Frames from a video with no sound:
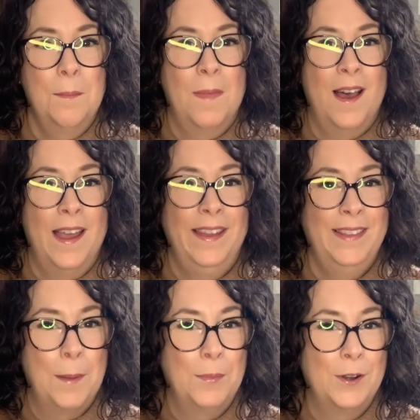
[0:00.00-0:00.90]
my
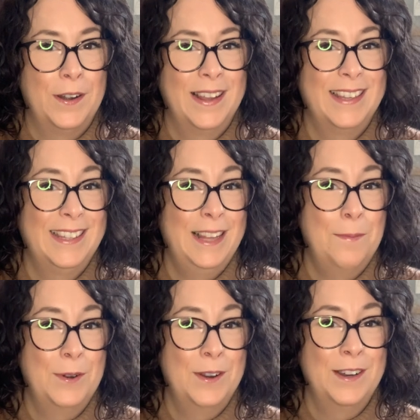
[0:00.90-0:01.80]
leopard
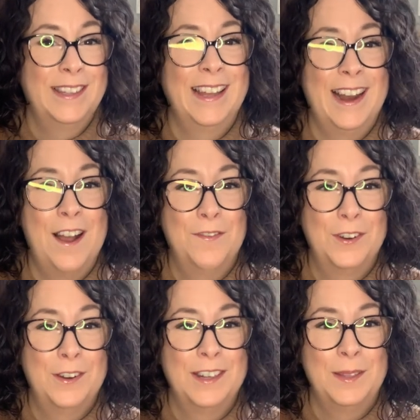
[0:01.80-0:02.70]
slippers that I got for
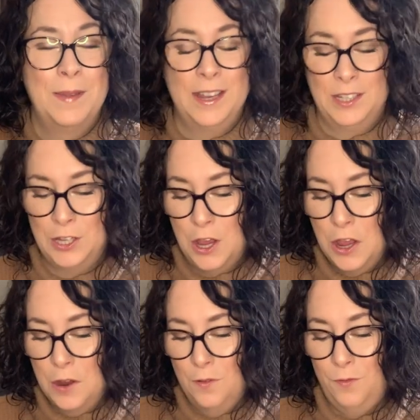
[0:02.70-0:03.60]
Christmas
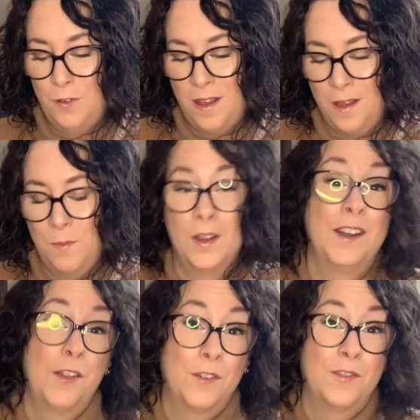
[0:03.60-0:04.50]
from
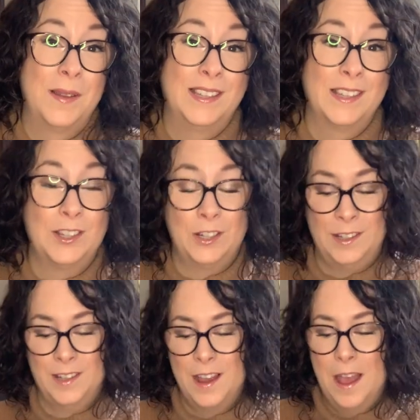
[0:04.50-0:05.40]
another of my
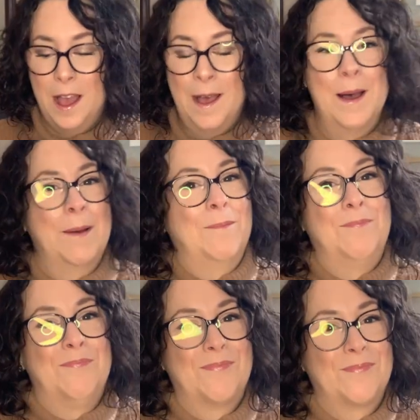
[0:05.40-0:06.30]
sisters.
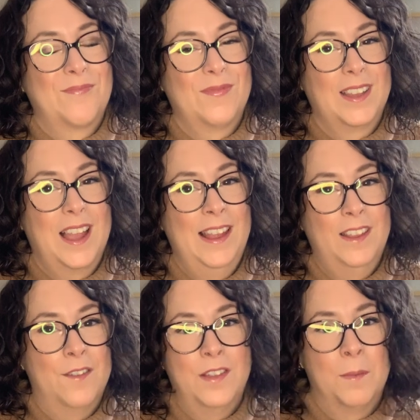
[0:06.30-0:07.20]
I
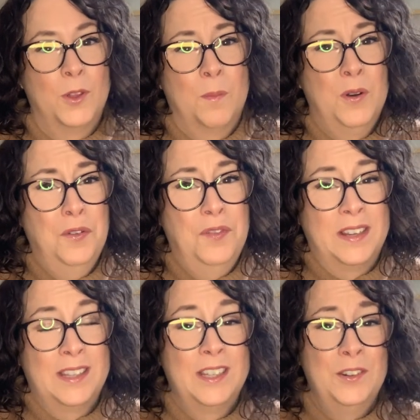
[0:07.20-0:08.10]
love them. They're
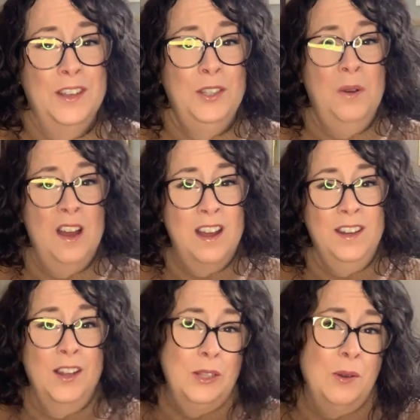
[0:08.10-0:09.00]
perfect because you're not too
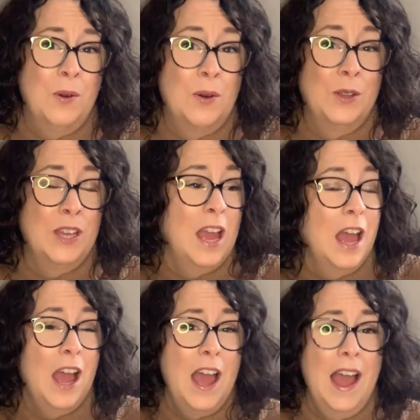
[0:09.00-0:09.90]
hot, not too cold.
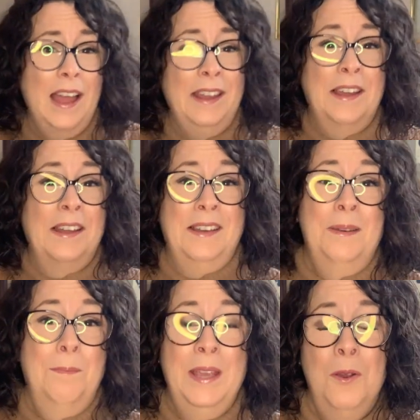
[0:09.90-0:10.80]

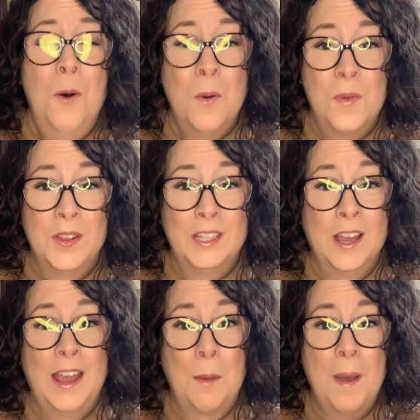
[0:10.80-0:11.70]
And being home all the
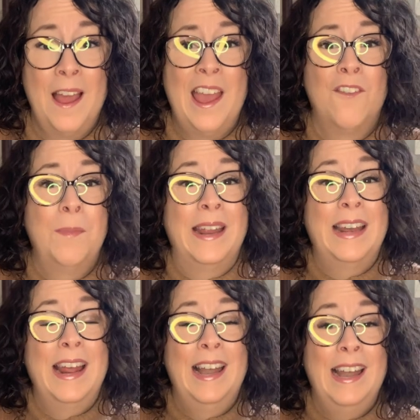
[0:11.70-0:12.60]
time, I have
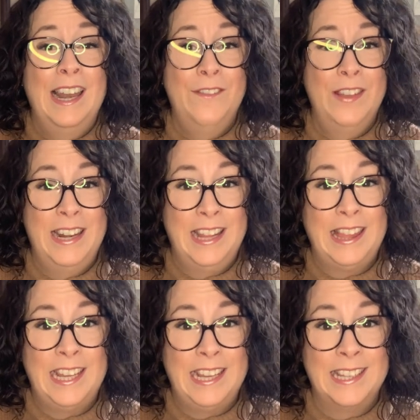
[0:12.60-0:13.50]
been living in
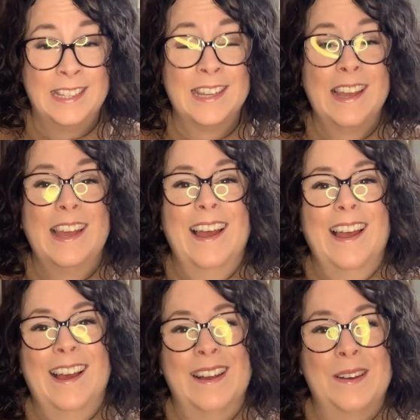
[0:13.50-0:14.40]
these.
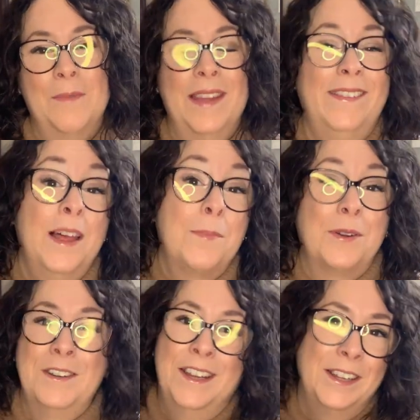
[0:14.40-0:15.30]
And
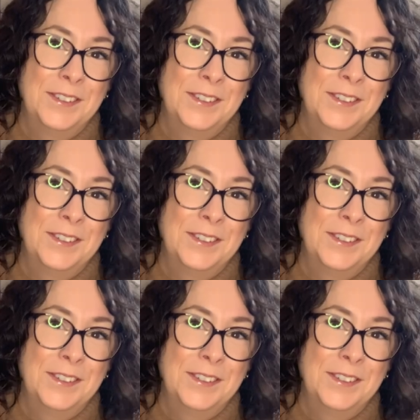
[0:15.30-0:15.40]
leopard.